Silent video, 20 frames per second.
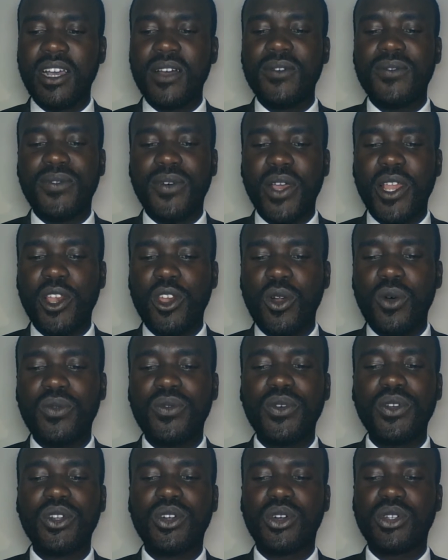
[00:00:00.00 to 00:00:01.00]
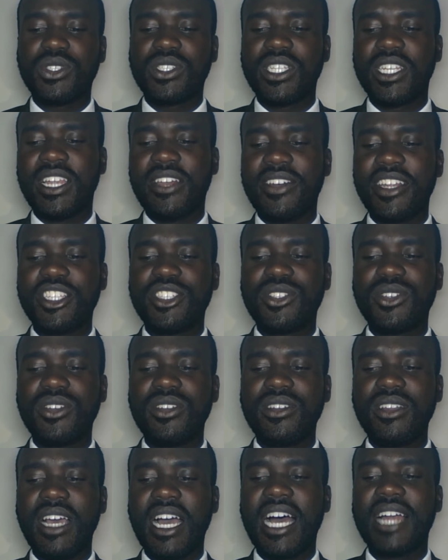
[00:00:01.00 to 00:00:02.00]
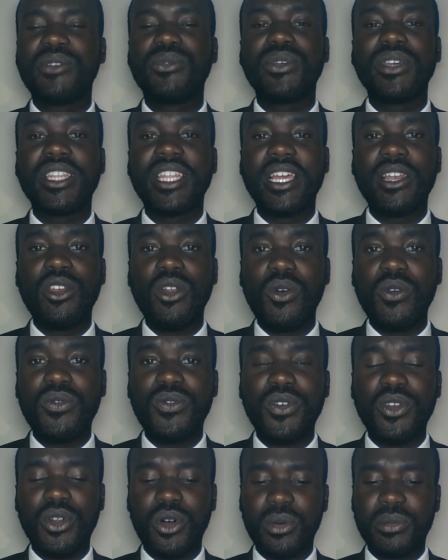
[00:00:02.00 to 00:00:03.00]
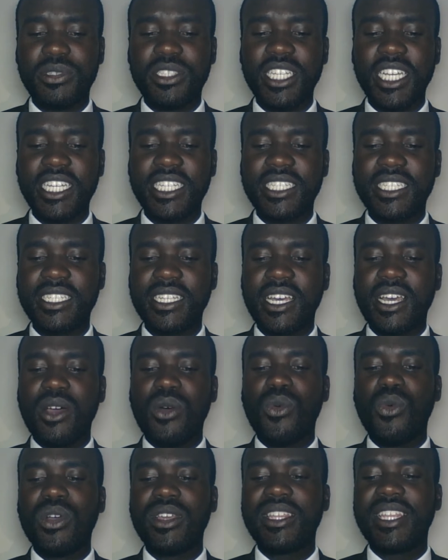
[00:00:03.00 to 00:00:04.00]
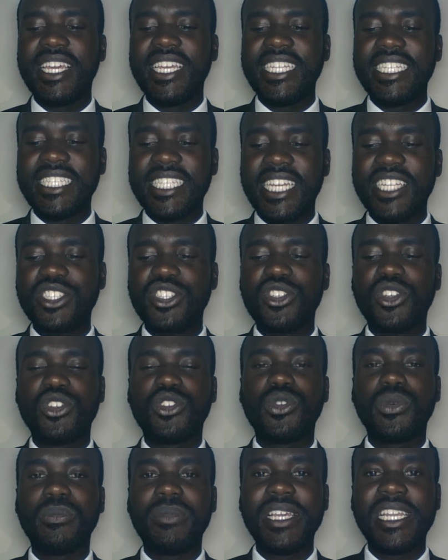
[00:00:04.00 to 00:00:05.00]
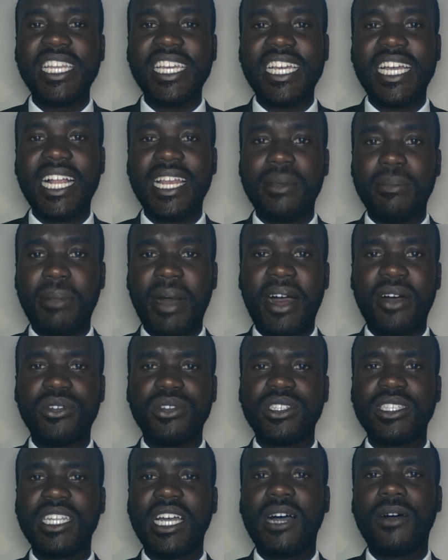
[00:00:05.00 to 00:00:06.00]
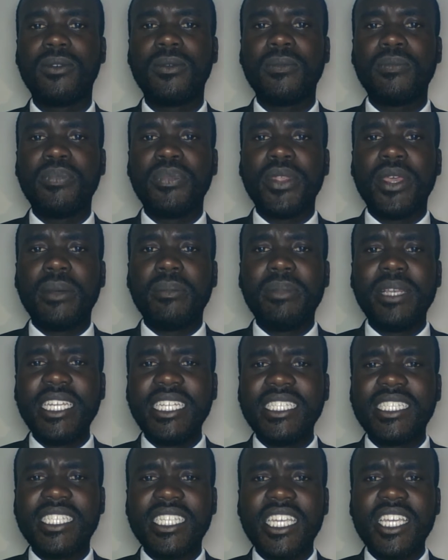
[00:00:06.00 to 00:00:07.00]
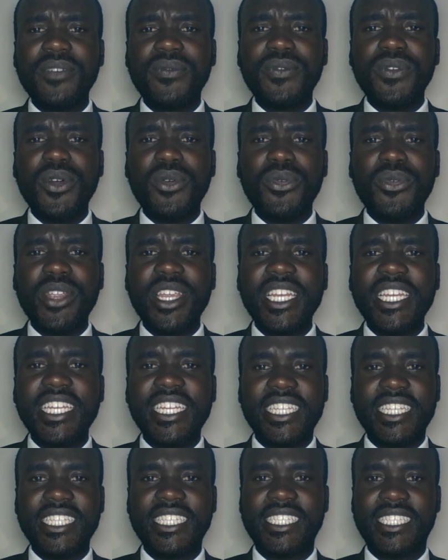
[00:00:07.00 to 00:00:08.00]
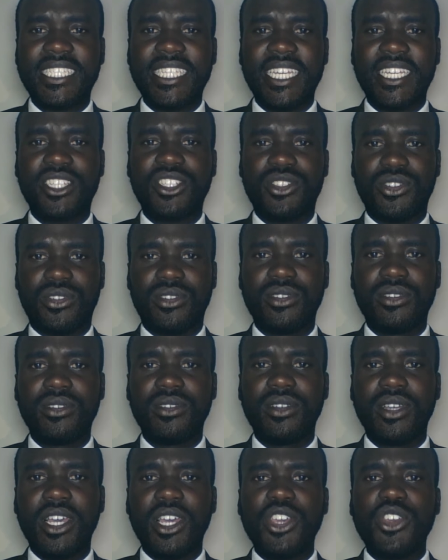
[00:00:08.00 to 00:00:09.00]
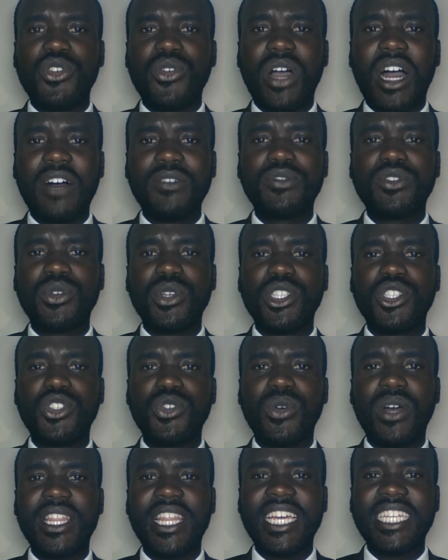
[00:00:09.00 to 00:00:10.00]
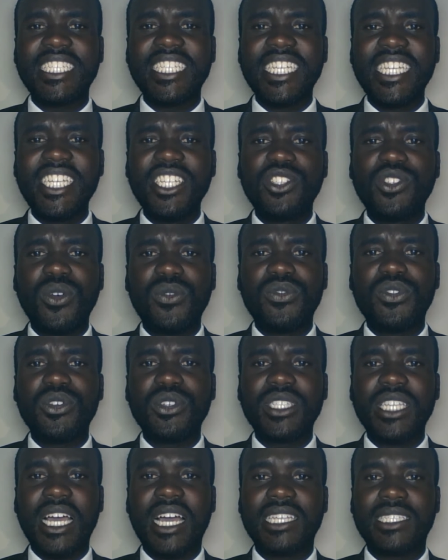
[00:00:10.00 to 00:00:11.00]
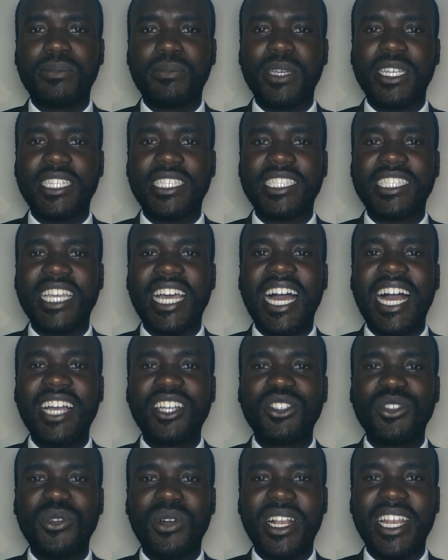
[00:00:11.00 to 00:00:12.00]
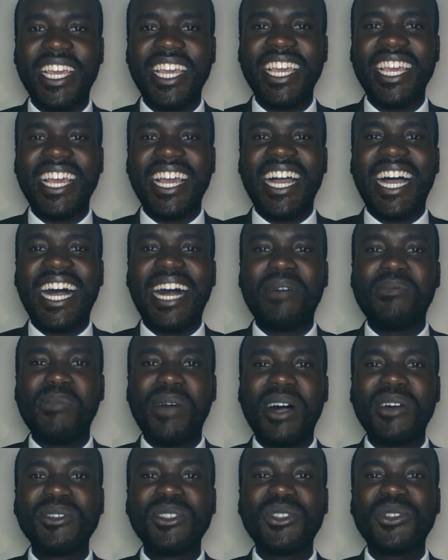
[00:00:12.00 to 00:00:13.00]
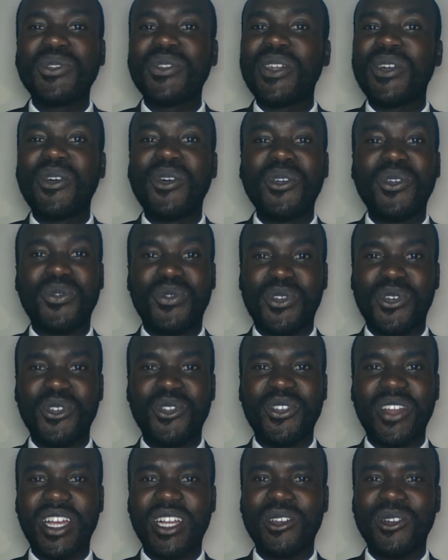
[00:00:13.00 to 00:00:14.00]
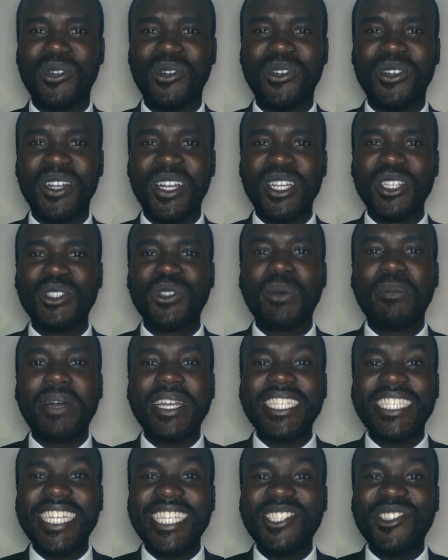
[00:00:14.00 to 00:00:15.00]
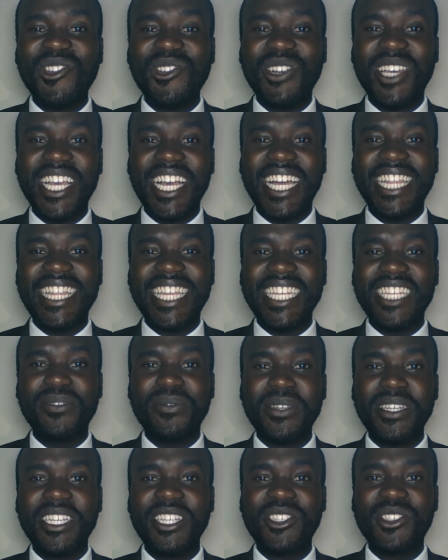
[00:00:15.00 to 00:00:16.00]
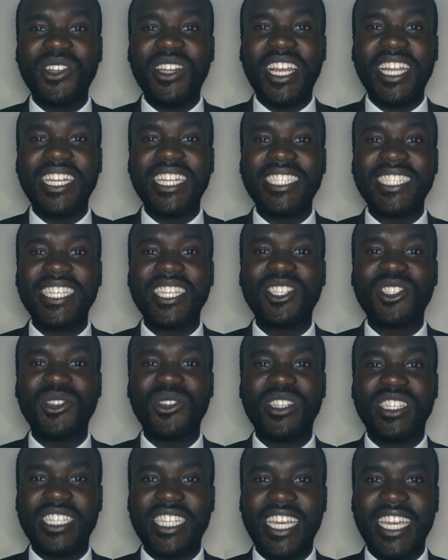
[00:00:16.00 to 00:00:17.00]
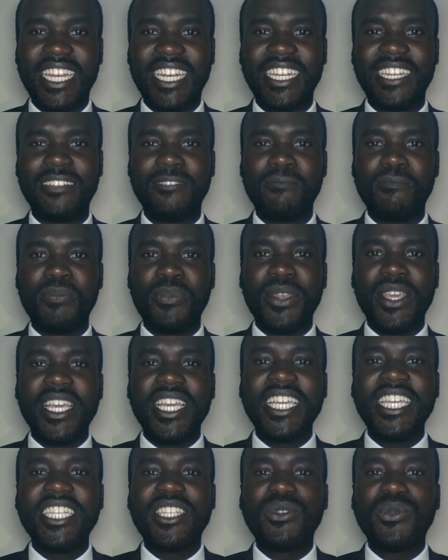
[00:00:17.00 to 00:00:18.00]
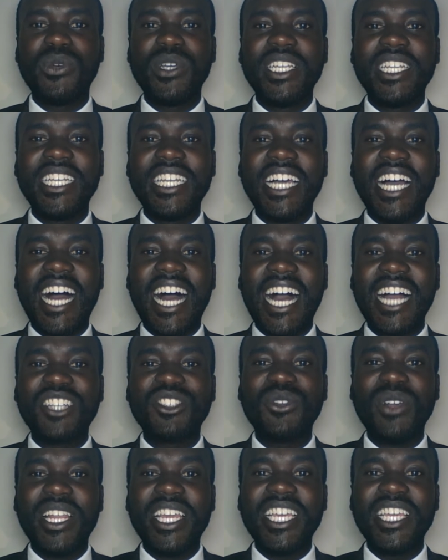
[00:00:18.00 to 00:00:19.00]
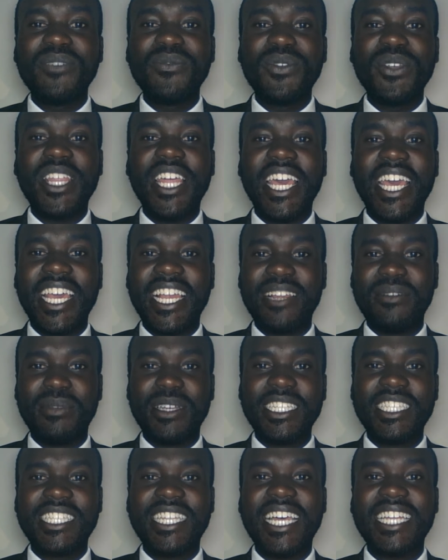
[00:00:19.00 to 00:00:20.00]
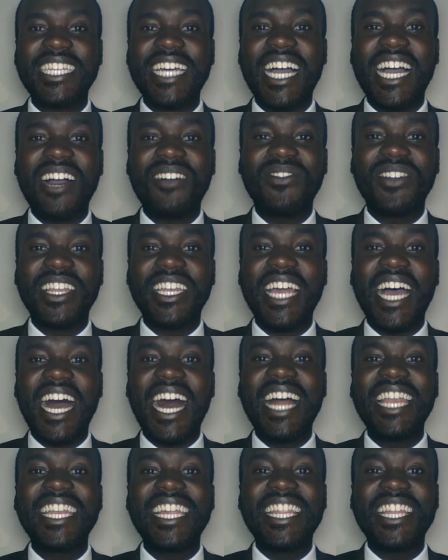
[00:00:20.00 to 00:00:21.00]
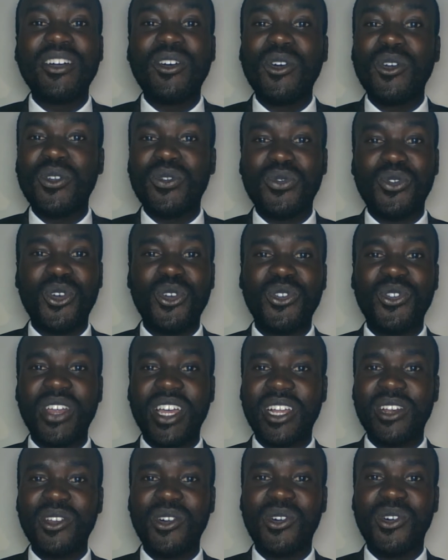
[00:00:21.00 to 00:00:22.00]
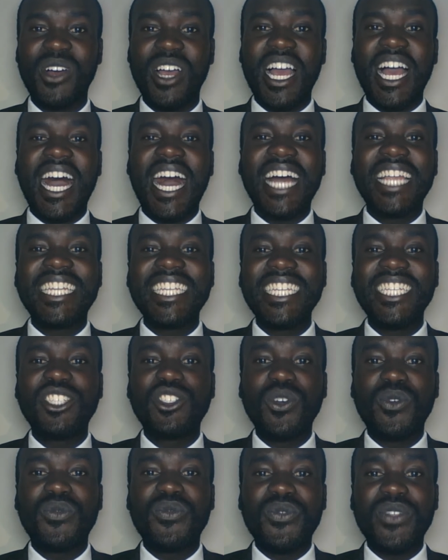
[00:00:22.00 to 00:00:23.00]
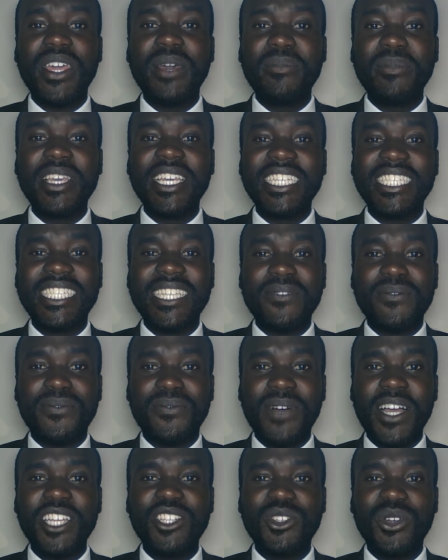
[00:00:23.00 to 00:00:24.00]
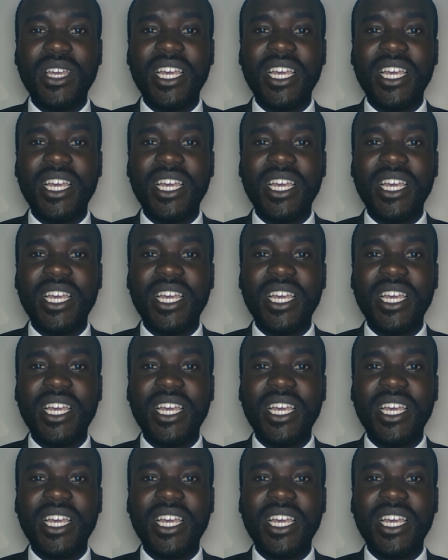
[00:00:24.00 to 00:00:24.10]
for a lawful consideration and with a lawful object with the intention to be legally bound. Now, please, if you're reading this section, you have to ensure that each of those aspects actually amounts to the whole of contract law. So by just looking at the definition under section 10, it will actually give you the elements that are covered under the whole of contract law. And each of them is a vital